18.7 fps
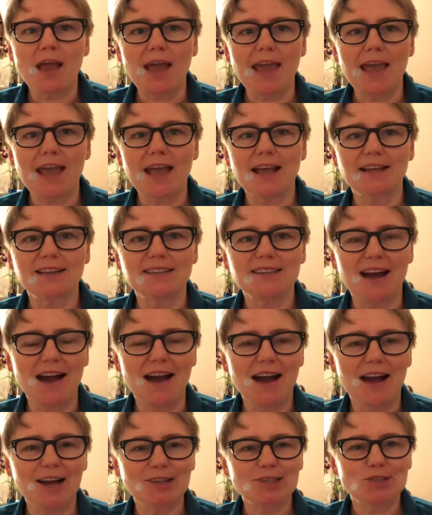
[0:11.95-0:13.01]
And
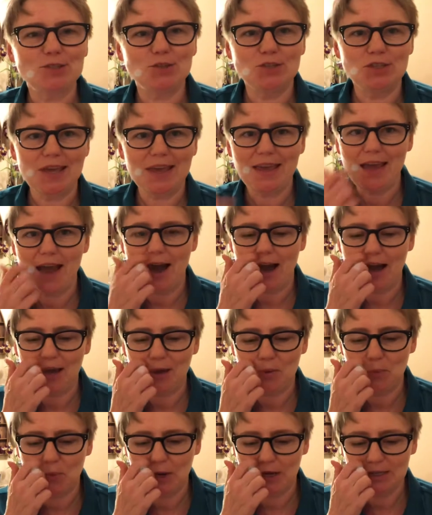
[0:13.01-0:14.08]
today I
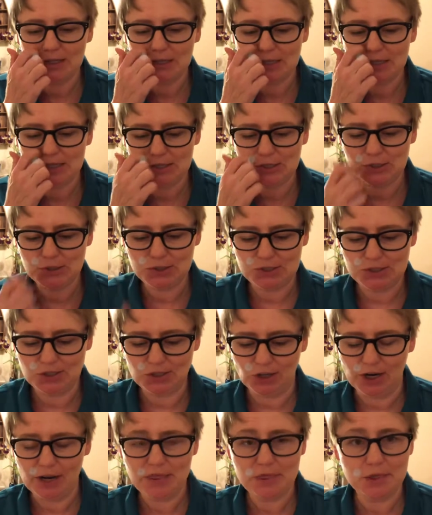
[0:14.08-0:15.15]
wanted to
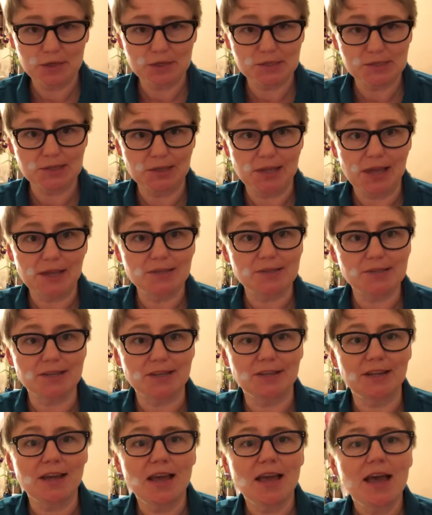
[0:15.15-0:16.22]
start this
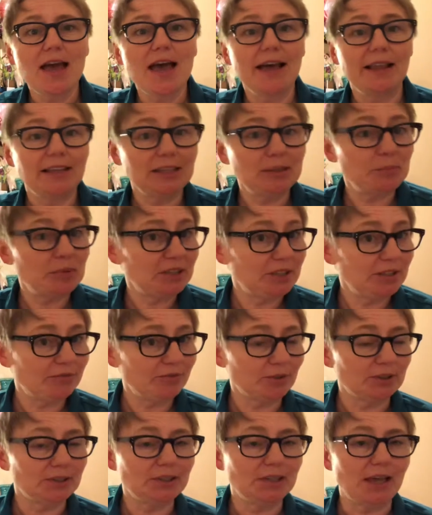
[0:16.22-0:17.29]
lesson a little bit
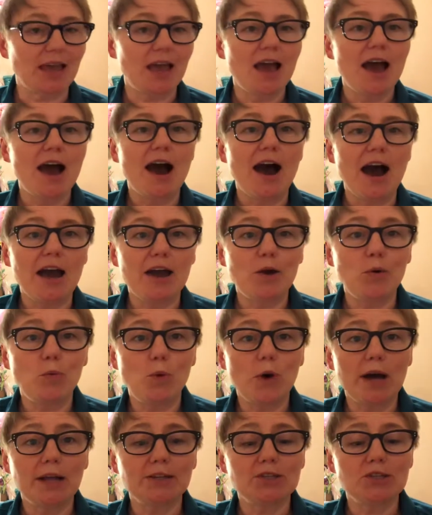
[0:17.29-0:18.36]
differently. I
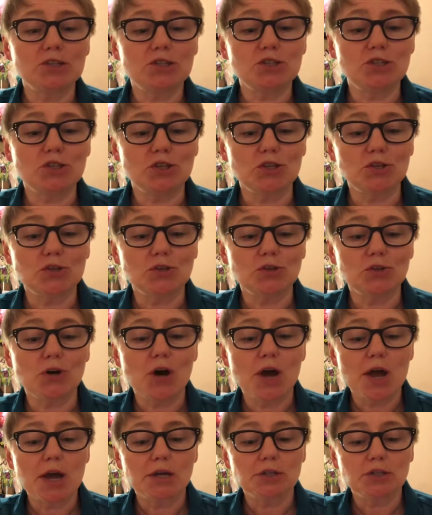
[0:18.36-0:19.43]
want to
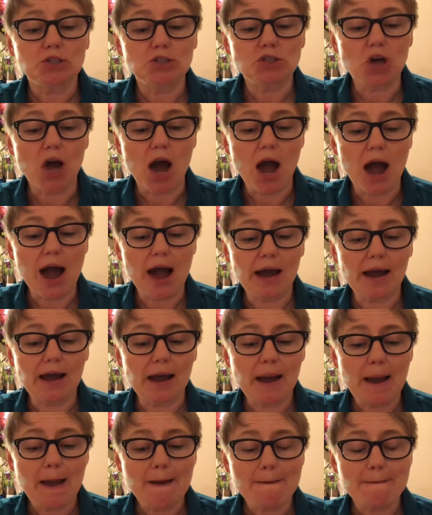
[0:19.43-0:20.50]
talk
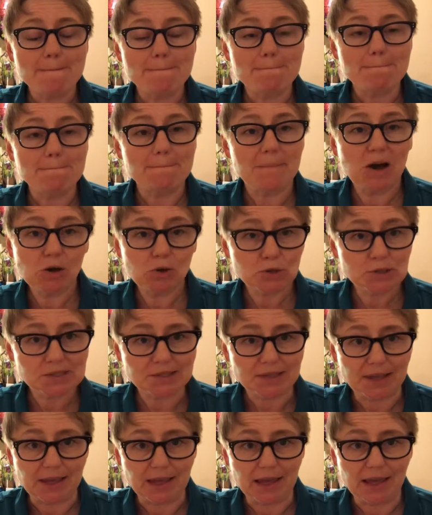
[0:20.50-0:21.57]

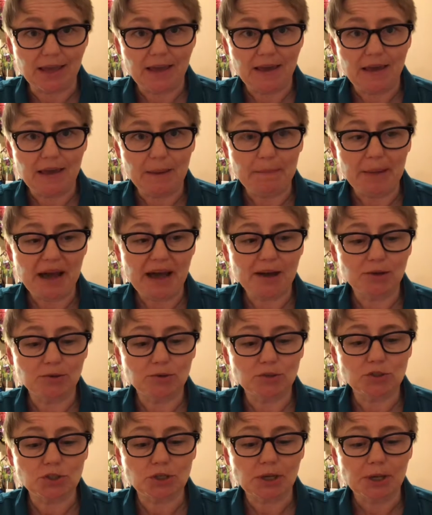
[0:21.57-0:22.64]
mostly
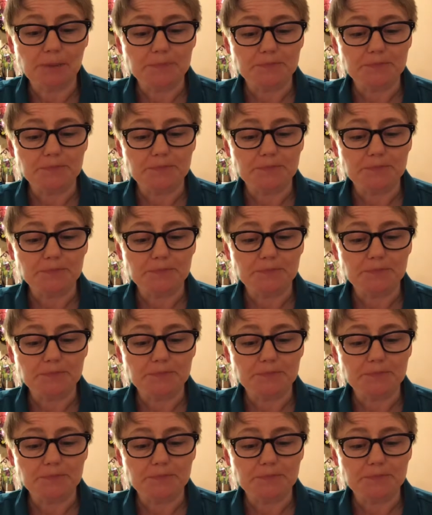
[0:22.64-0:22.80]
about